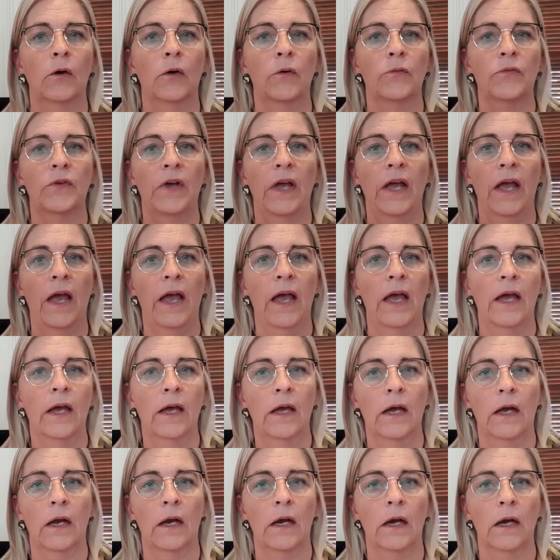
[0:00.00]
of
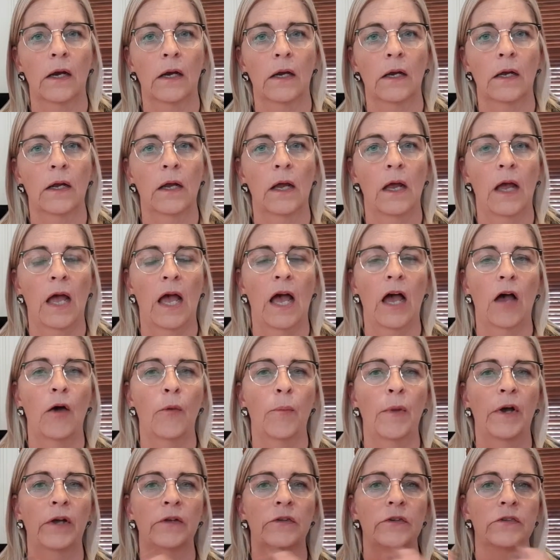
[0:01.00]
anger? How
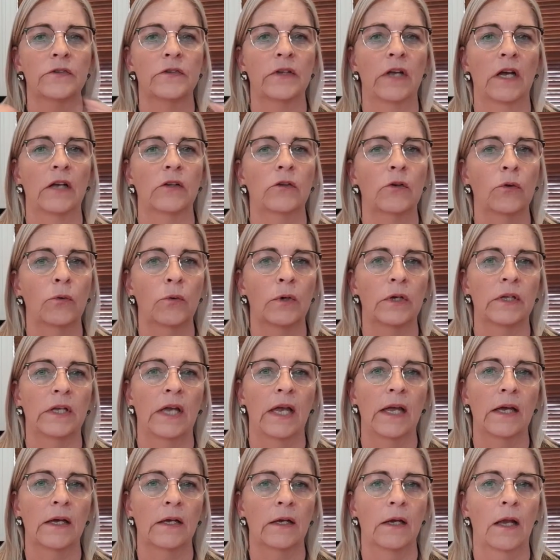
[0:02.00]
about you start to look at
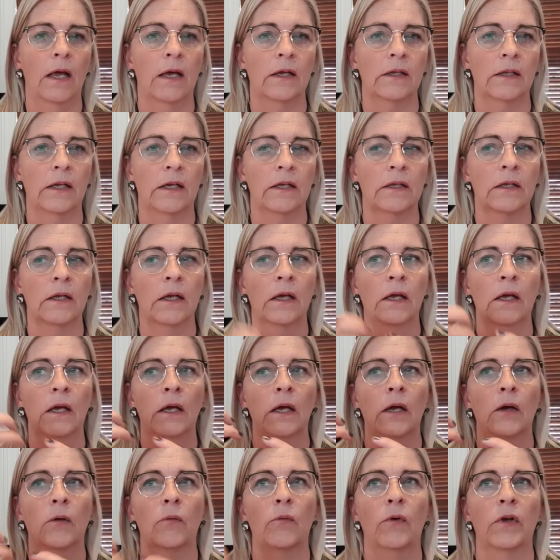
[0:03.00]
anger like that?
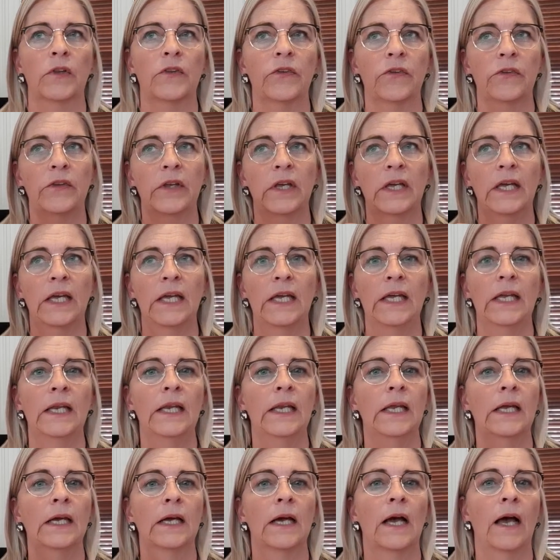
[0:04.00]
What's the
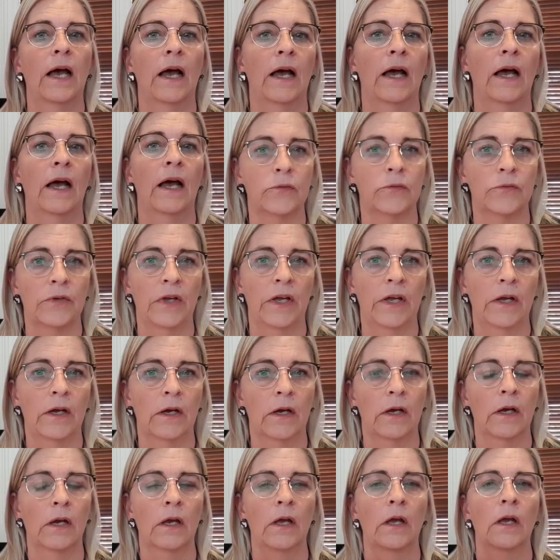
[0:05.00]
healing heart of
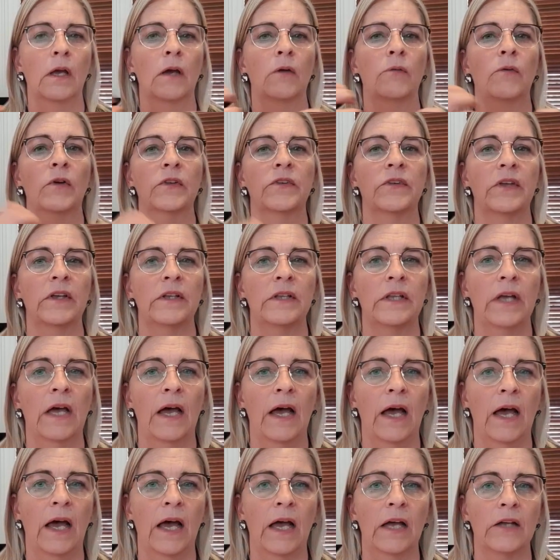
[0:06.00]
anger? What's at the
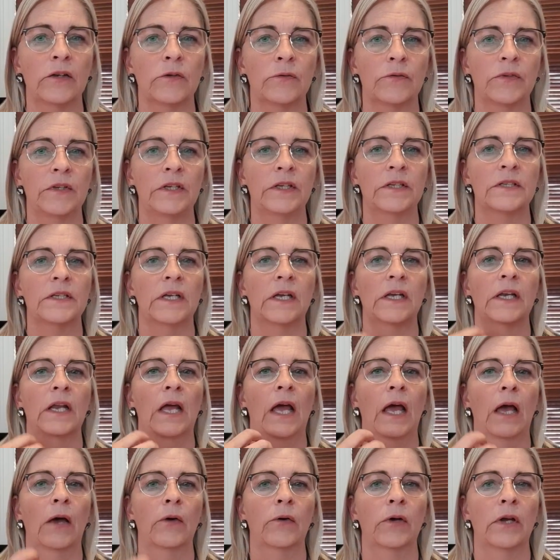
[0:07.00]
heart of this, and
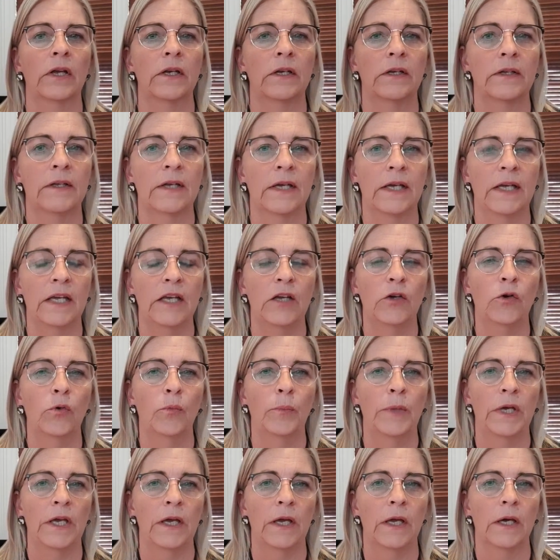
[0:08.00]
how can it heal
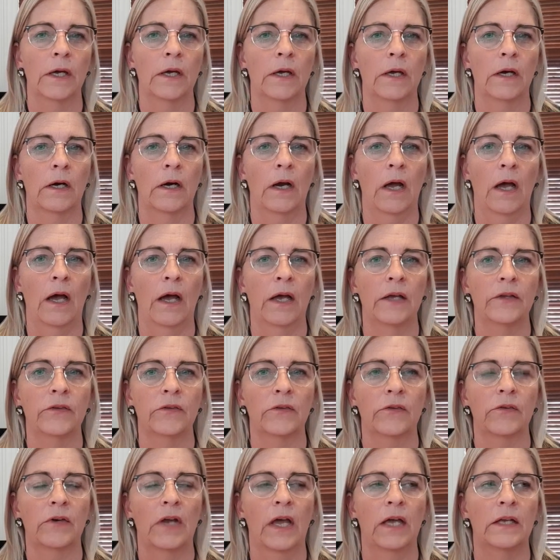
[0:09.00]
me, right?
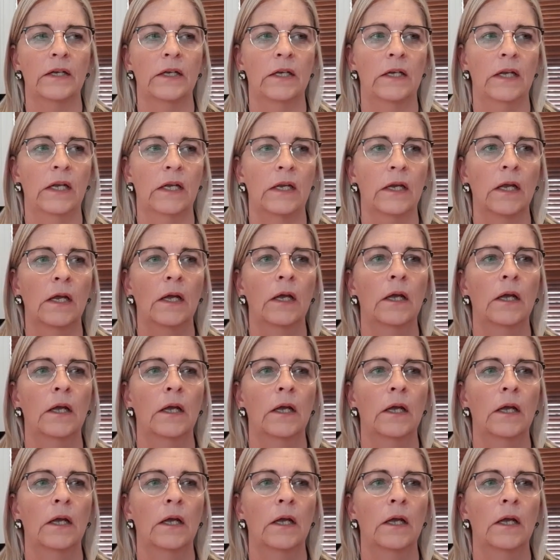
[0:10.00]
Rather than